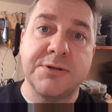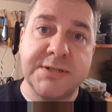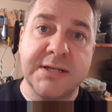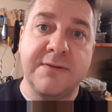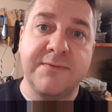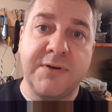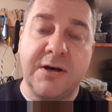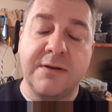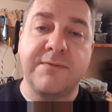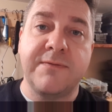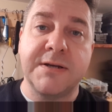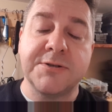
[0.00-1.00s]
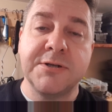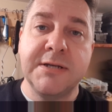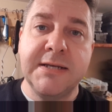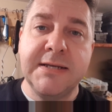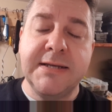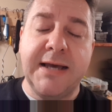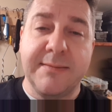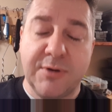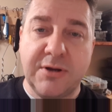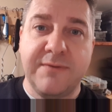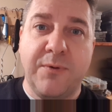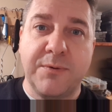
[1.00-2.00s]
yourself on fish. I'm
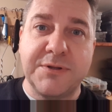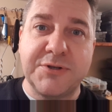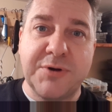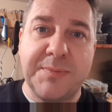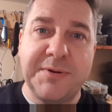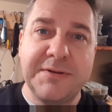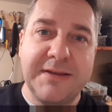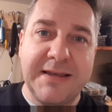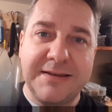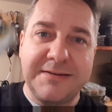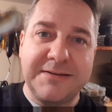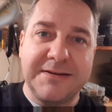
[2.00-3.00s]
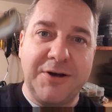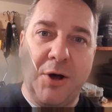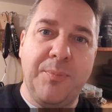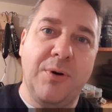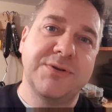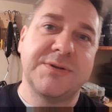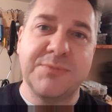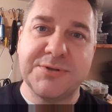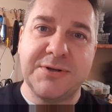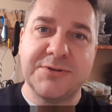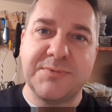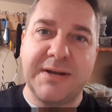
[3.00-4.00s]
looking forward to the trip, and I'll post some
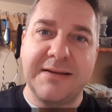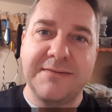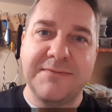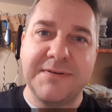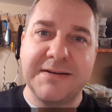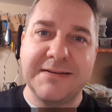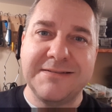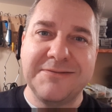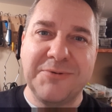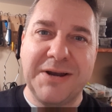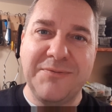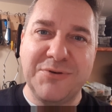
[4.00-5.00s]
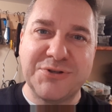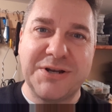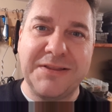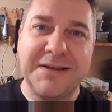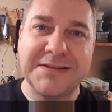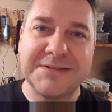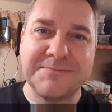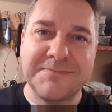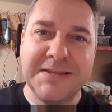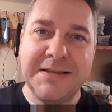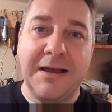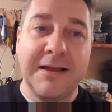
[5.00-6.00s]
results when I've used it on the ice.
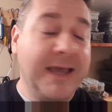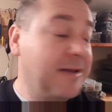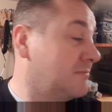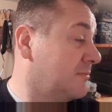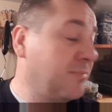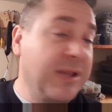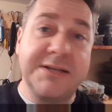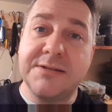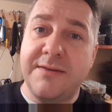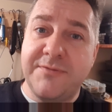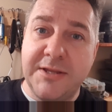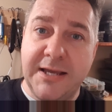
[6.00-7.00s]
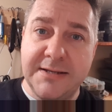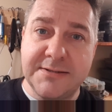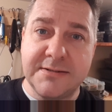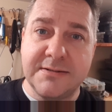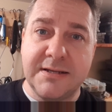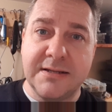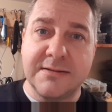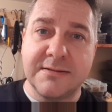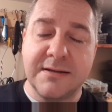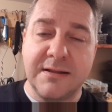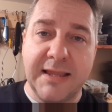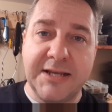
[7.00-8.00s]
Again, play safe on the ice.
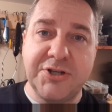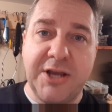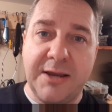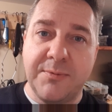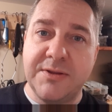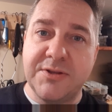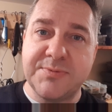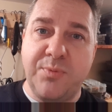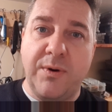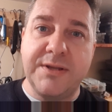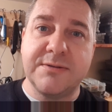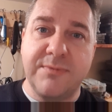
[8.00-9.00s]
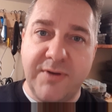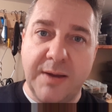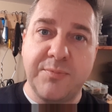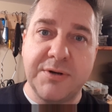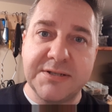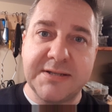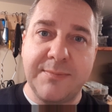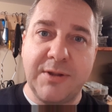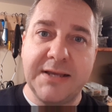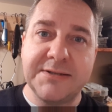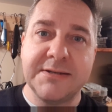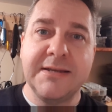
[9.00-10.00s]
It's late January at this point, so we've got pretty
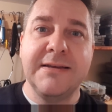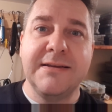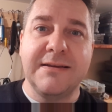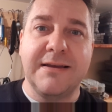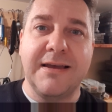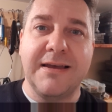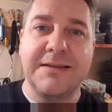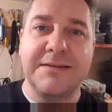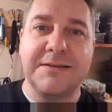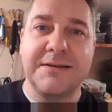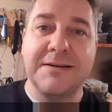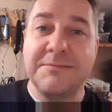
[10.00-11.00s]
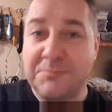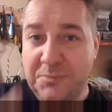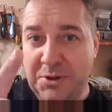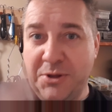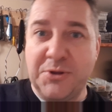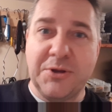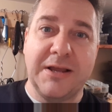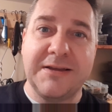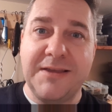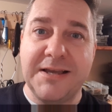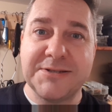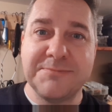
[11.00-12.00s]
stable ice, and good
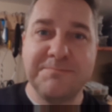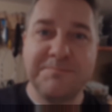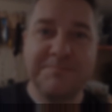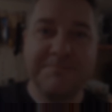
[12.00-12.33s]
luck on the ice.